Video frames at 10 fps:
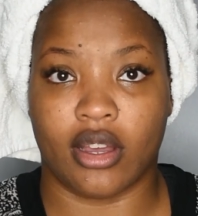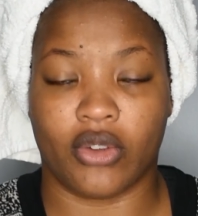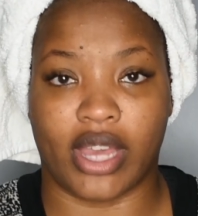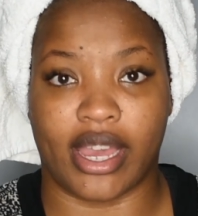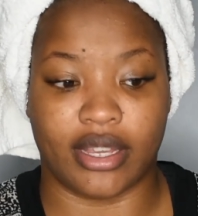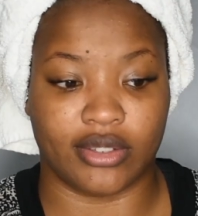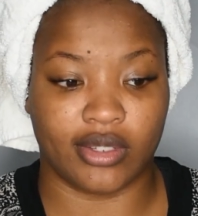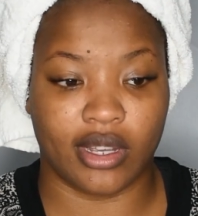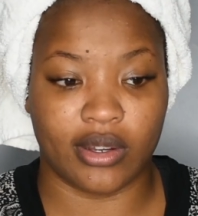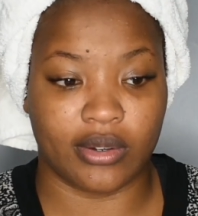Okay,
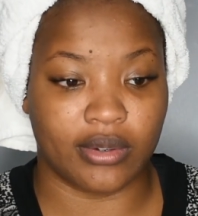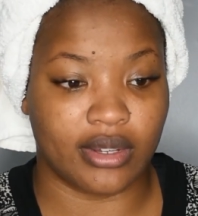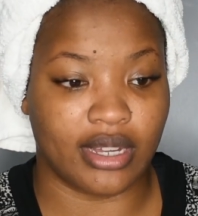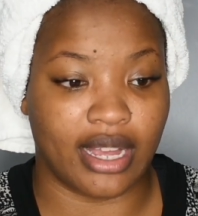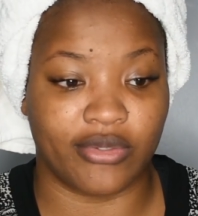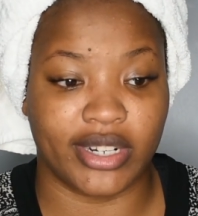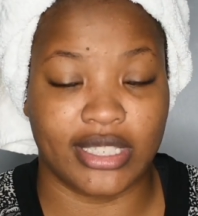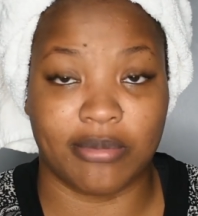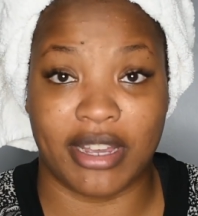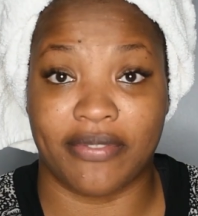so I
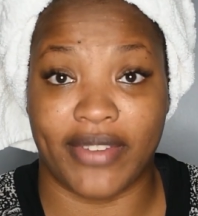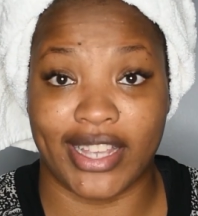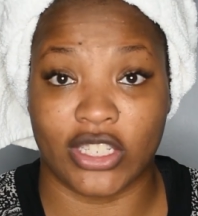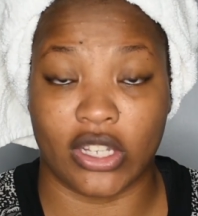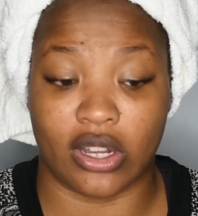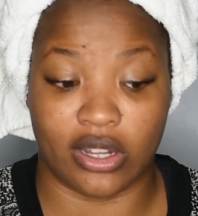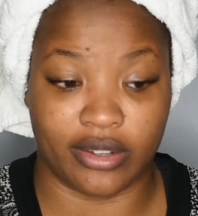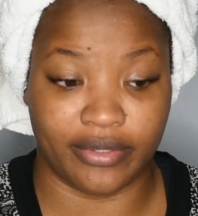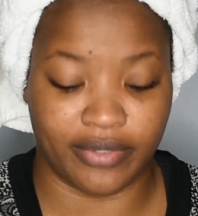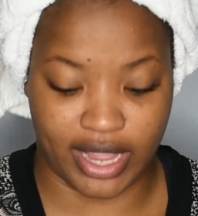rinsed my face
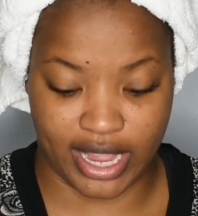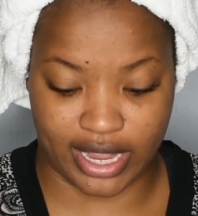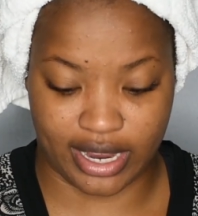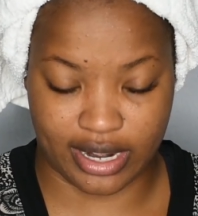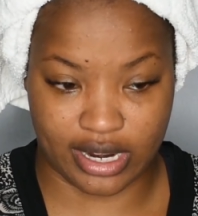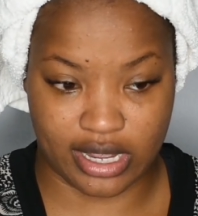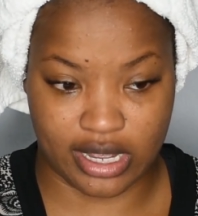off and